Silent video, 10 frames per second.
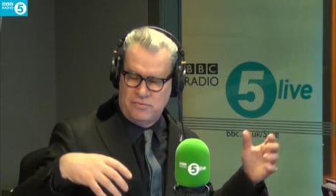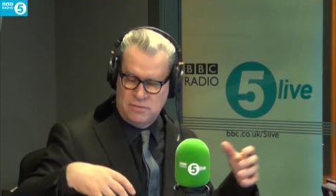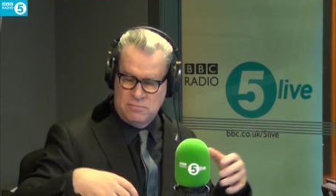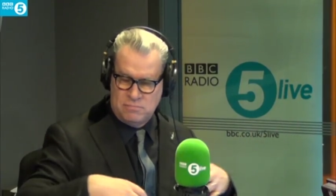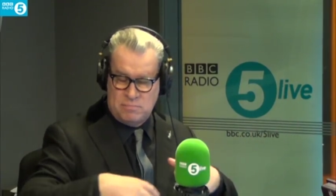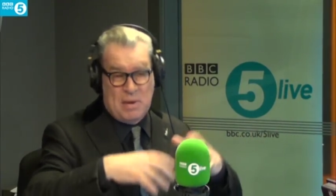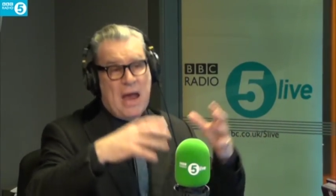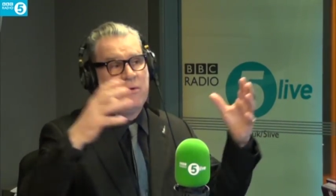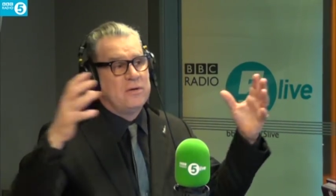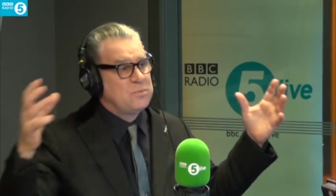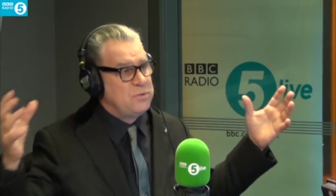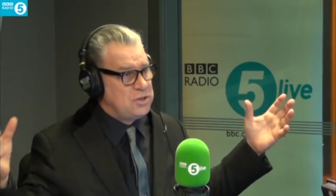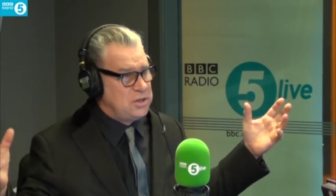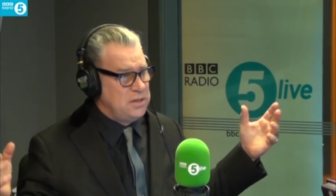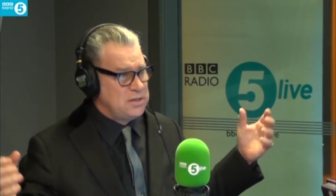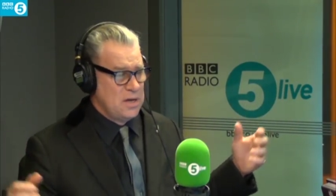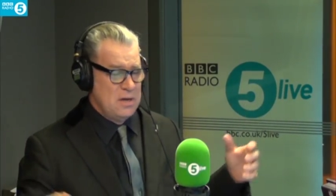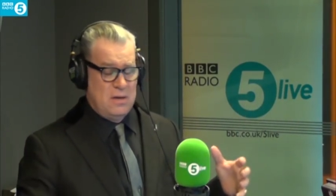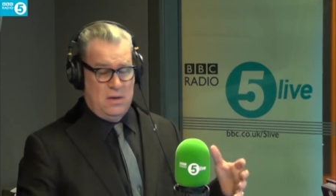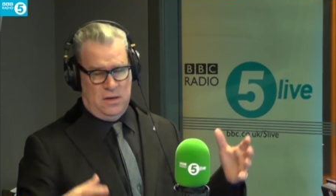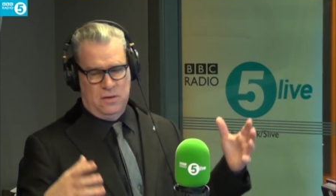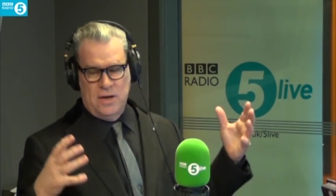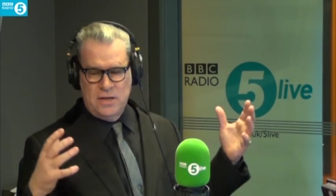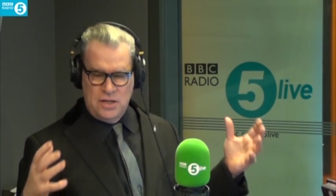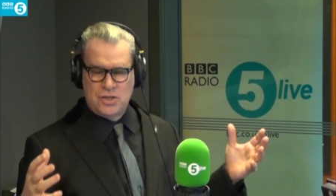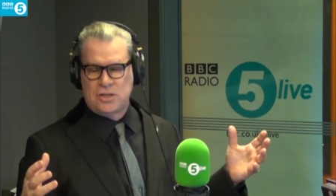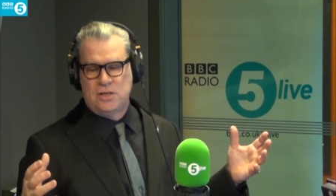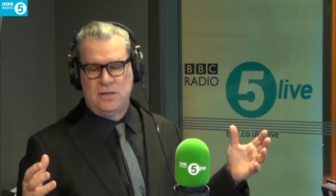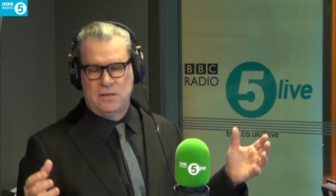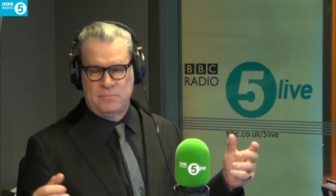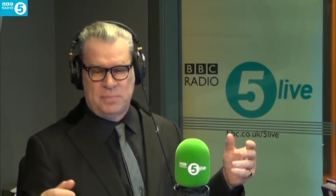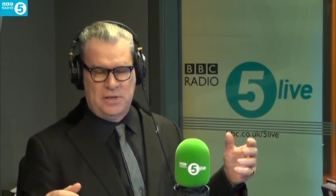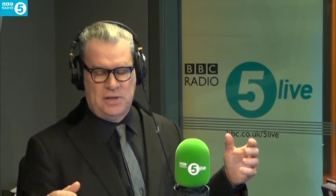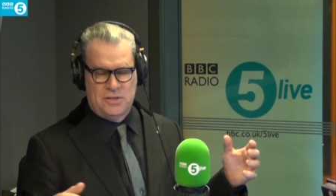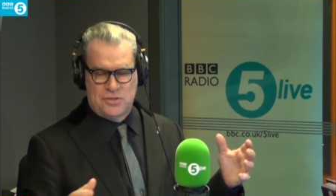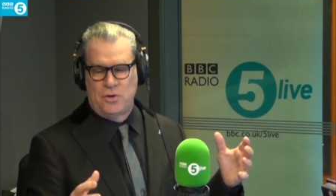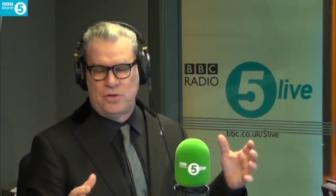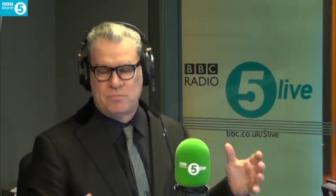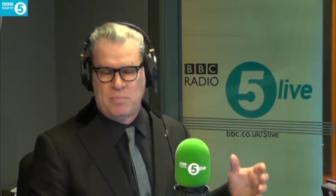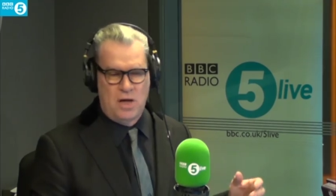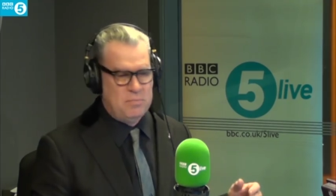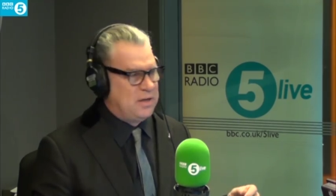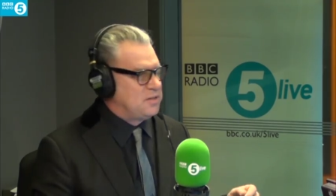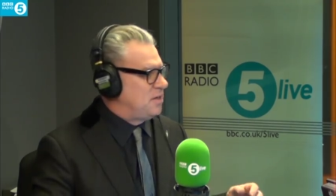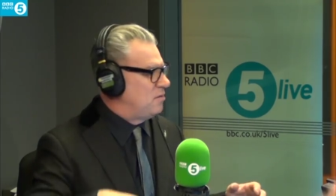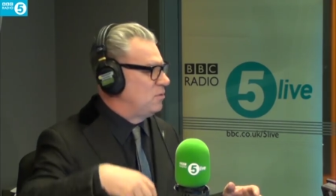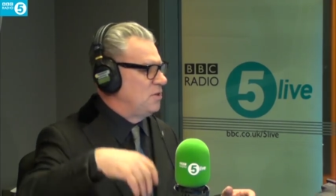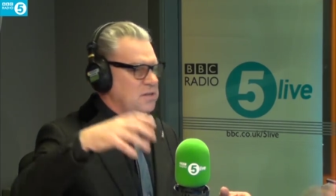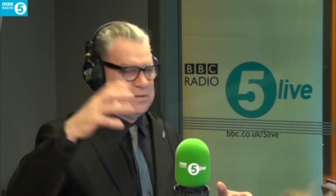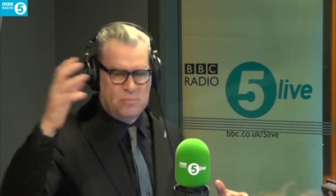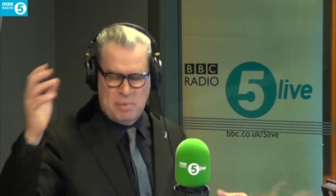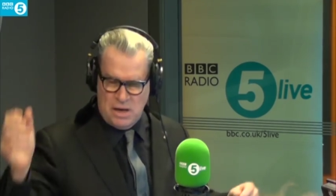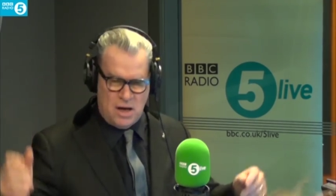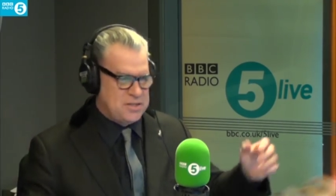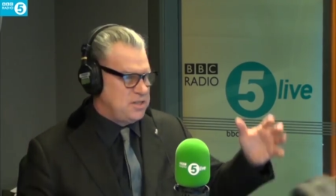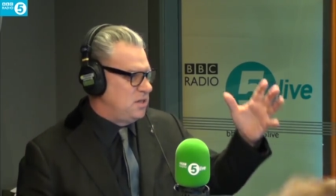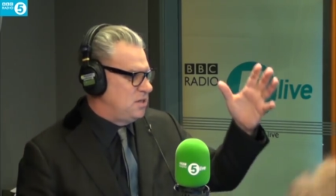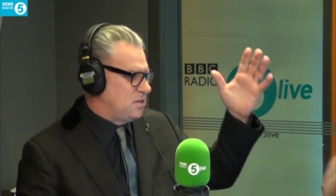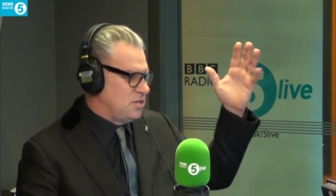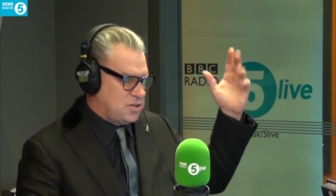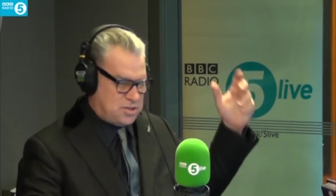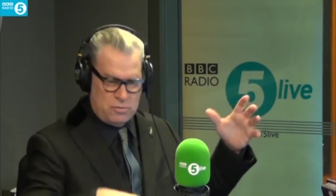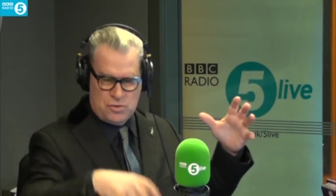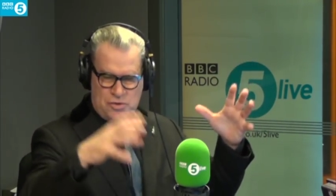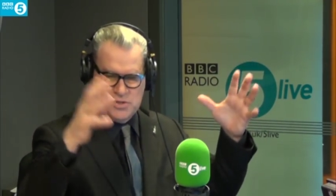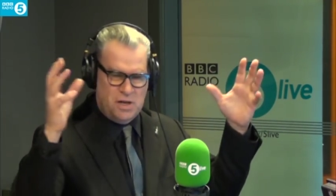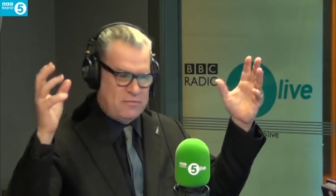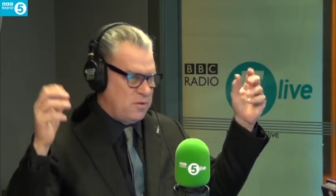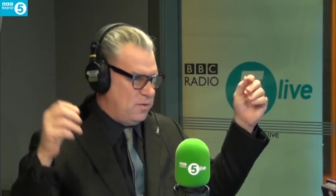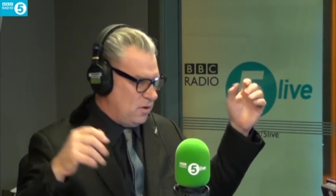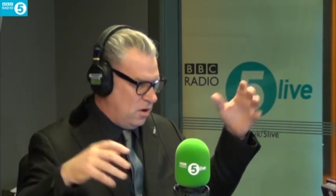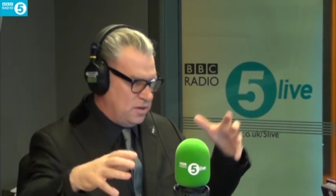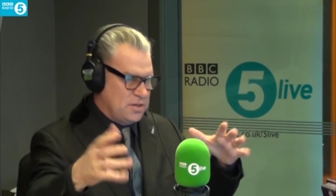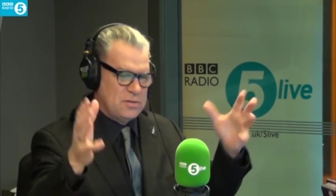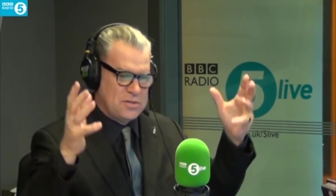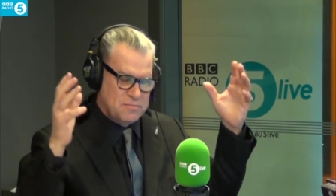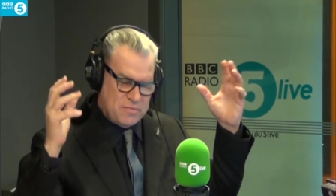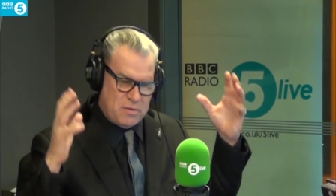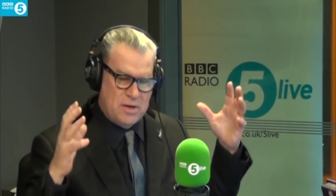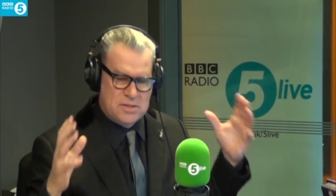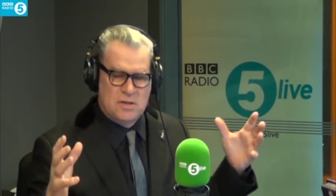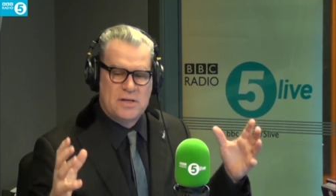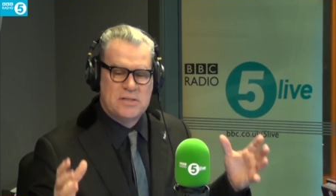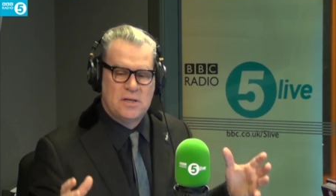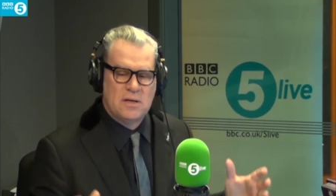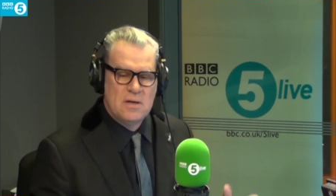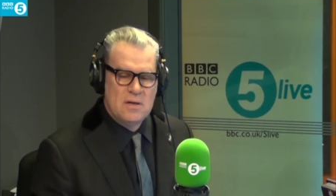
in Paris, which she's you know, initially completely astonished by because there are all these you know, parties and social stuff going on. It's also very exciting.